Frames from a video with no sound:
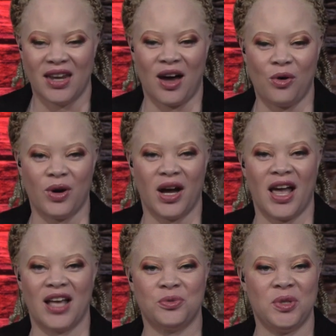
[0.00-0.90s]
Now,
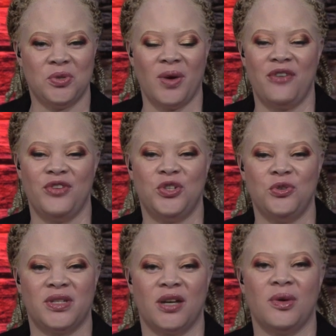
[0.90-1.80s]
as we do every
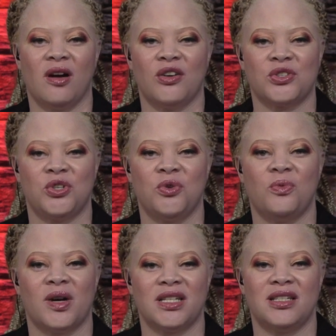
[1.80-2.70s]
Tuesday, we ask you
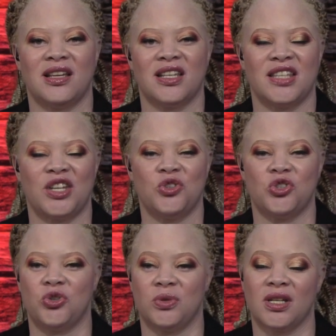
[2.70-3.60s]
what it is that you're
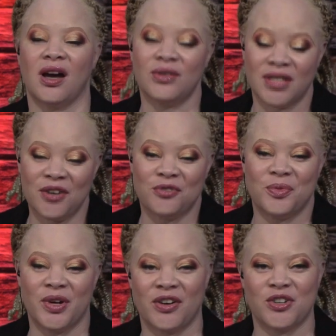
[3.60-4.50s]
choosing outside of
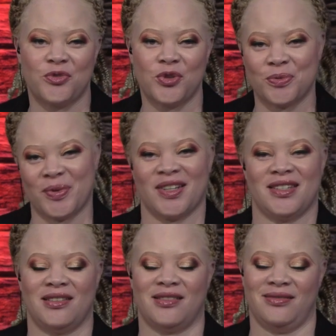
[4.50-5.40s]
Morning Rush, of course,
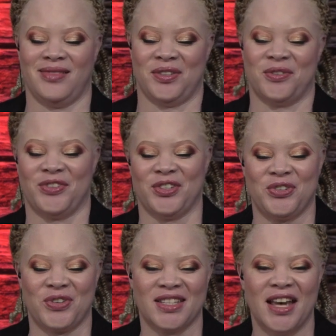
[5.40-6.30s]
because, you know, we're the obvious
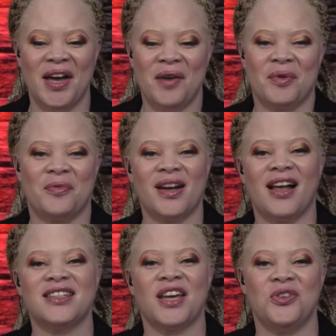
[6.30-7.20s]
choice. But what
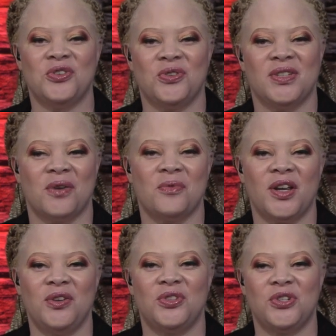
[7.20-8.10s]
else are you choosing? What
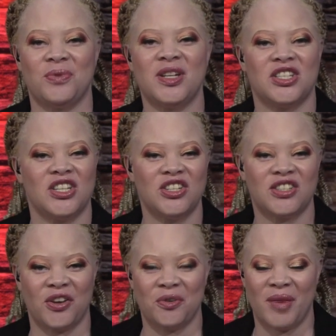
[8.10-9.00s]
are you what
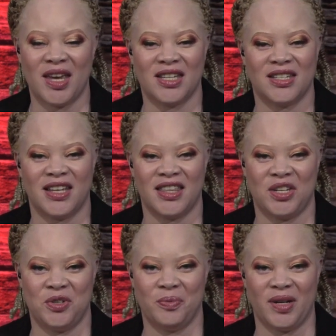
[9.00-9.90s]
decisions are you making today
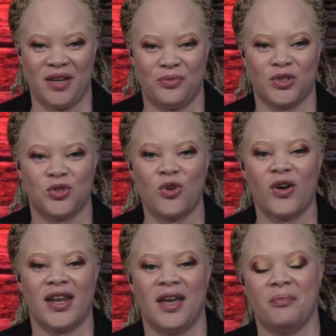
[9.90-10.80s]
that you believe will
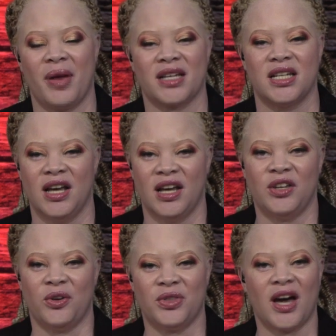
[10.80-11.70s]
strongly impact,
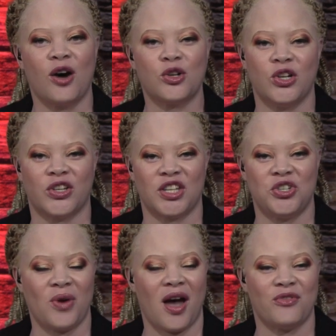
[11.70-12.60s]
you know, the outlook
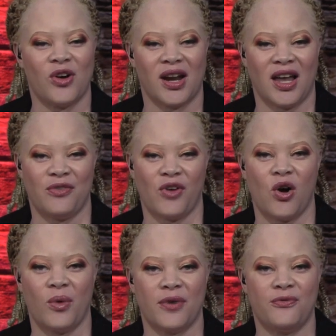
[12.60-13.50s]
that you have on life
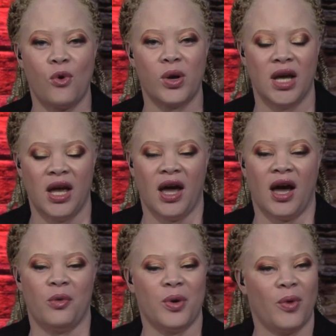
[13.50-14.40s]
going forward?
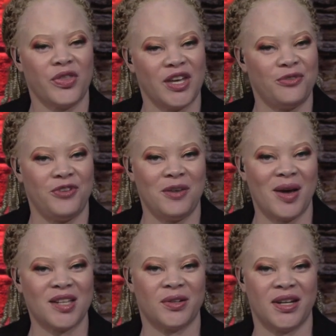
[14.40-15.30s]
We want that
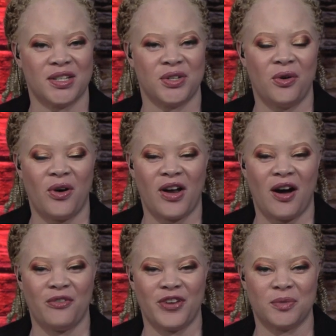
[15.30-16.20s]
feedback, so let us know on
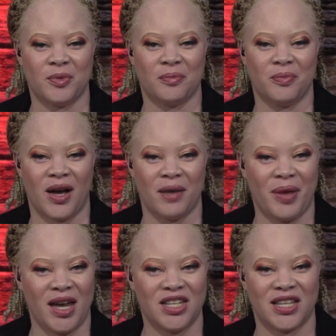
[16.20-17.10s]
our Facebook
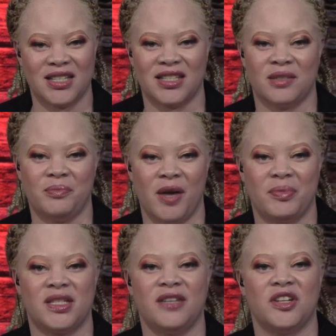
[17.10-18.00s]
page. That is the Zim
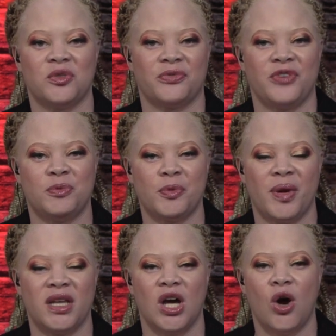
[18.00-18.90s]
Papers TV Network Facebook
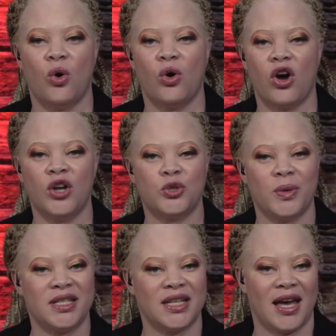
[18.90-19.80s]
page, or on
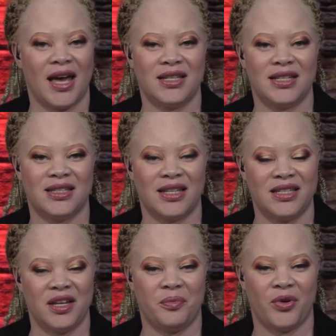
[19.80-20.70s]
Twitter at
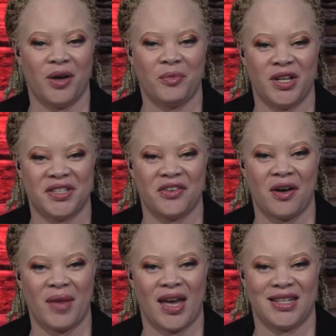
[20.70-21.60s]
ZTN Prime, on
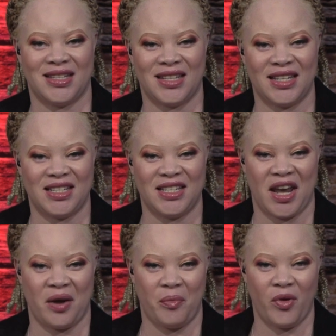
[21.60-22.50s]
Instagram at
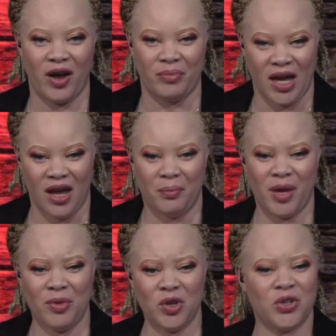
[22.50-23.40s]
ZTN Prime.
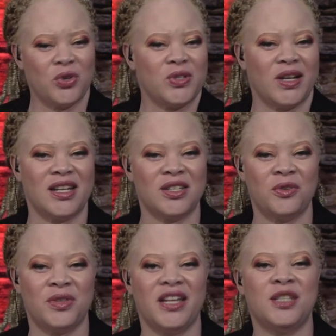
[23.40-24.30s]
Maybe you could also let us
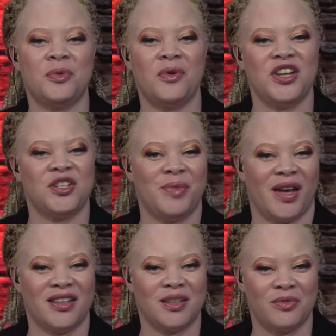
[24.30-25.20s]
know the inspiration
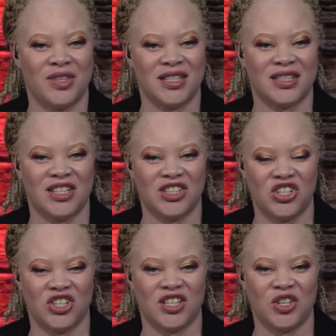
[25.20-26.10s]
behind some of these
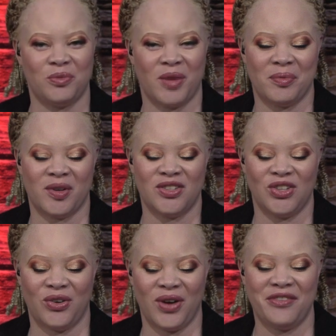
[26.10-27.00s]
decisions that you make, because,
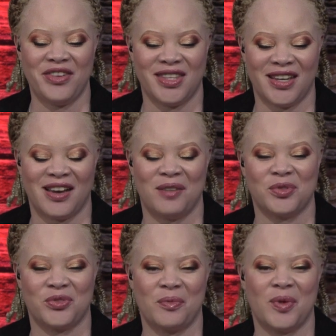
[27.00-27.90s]
you know, everything
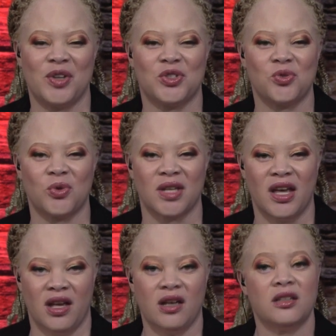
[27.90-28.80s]
comes from a source.
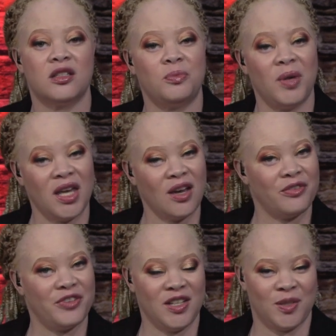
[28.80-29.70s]
Speaking
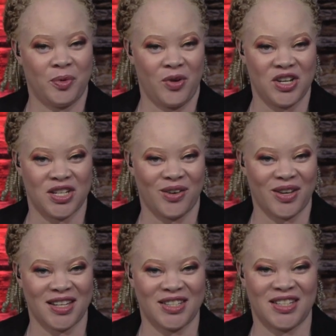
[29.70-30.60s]
of inspiration, our
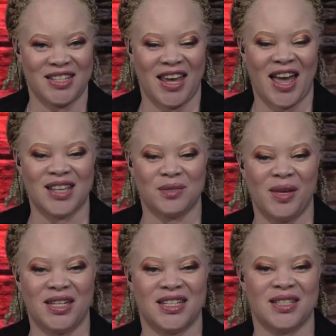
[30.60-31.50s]
guest today has
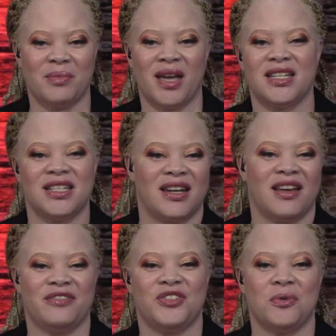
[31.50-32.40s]
made it his mandate in
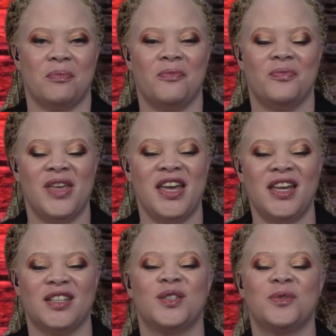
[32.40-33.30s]
life to
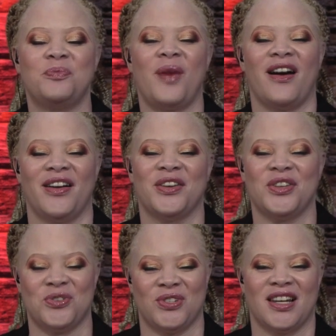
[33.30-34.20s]
inspire
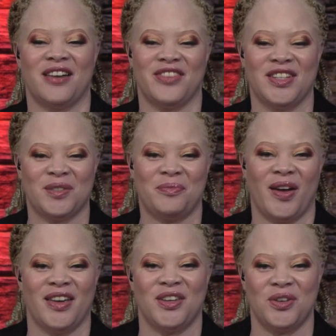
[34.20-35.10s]
you to love,
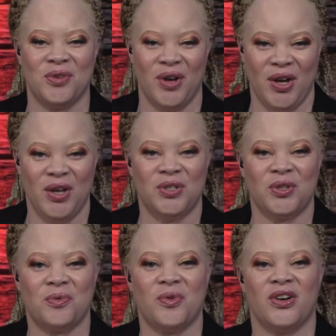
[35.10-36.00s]
inspire you
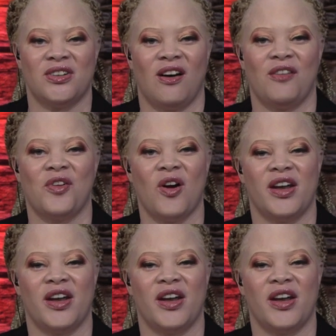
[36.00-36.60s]
to the word of God.